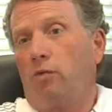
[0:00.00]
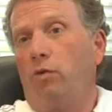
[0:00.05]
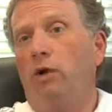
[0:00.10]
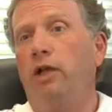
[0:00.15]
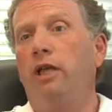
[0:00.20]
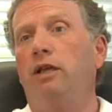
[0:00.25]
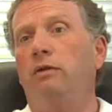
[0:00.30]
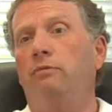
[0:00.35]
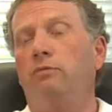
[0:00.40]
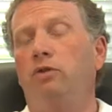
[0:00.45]

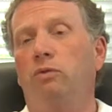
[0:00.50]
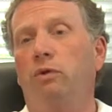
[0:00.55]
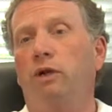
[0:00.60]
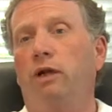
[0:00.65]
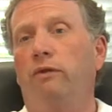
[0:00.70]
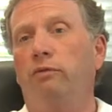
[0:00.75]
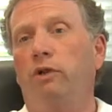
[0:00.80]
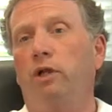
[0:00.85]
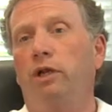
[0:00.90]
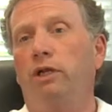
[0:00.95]
Williams, when
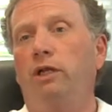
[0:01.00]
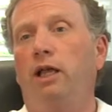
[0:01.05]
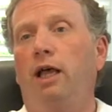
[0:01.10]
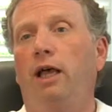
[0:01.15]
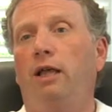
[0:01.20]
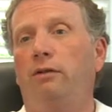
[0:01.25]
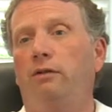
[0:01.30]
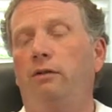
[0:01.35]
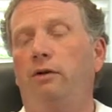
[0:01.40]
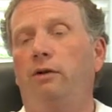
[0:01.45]
I've
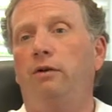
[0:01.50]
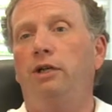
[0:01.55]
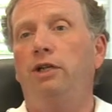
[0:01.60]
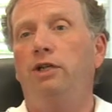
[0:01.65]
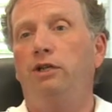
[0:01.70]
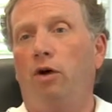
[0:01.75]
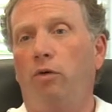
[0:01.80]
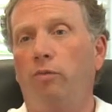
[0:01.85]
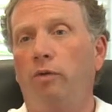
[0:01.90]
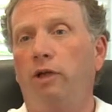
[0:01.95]
he
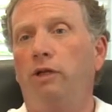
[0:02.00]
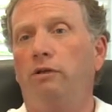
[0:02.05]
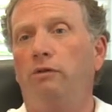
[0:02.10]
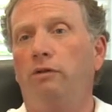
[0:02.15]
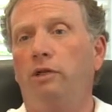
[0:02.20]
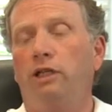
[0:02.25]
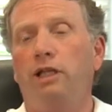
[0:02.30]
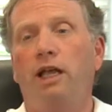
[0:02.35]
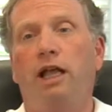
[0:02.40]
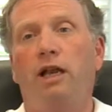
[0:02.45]
told me he
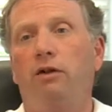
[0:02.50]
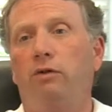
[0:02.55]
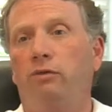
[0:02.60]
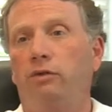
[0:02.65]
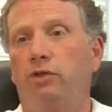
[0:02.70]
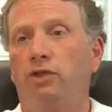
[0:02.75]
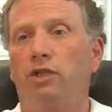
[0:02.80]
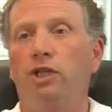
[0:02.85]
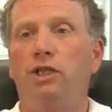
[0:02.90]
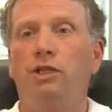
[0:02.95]
looked at it on
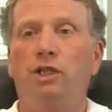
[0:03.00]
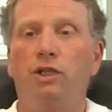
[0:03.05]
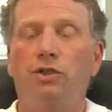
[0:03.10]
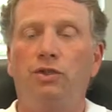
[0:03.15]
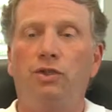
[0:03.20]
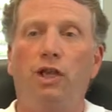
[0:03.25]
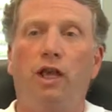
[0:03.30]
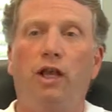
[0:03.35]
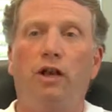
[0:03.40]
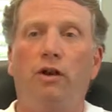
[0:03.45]
the CT
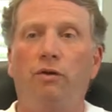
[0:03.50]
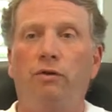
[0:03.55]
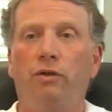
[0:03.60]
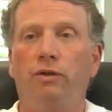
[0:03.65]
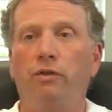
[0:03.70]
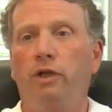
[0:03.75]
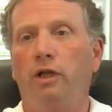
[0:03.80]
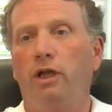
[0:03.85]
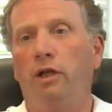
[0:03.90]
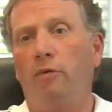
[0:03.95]
scanner
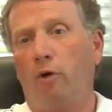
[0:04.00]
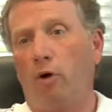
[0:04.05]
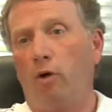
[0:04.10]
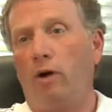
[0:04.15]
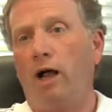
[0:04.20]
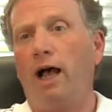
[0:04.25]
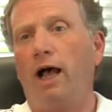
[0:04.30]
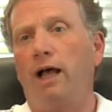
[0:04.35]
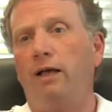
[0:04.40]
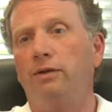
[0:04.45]
and the
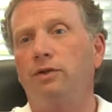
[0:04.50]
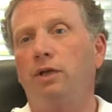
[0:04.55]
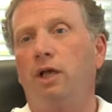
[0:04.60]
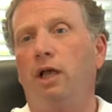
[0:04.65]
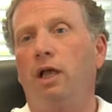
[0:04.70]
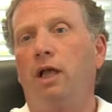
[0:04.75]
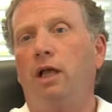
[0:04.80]
MRIs,